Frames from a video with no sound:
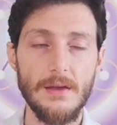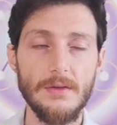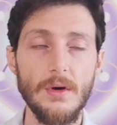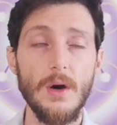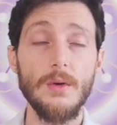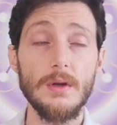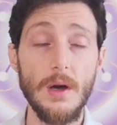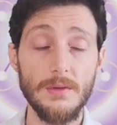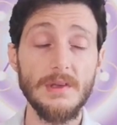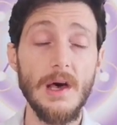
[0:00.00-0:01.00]
So
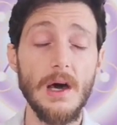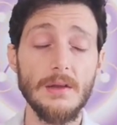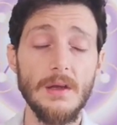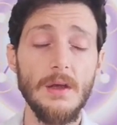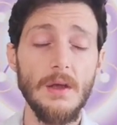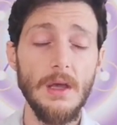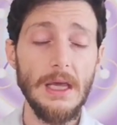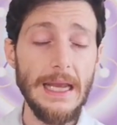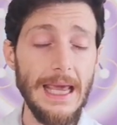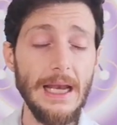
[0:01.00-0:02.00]
I'll start
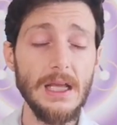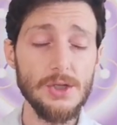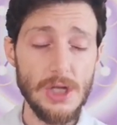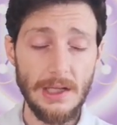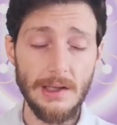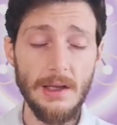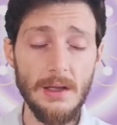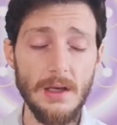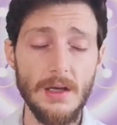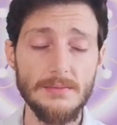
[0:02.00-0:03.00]
inhaling gently